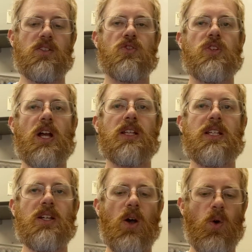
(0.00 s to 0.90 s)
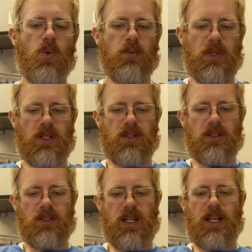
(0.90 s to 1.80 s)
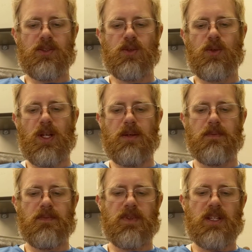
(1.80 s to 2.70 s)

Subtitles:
jelly, oatmeal, and cream.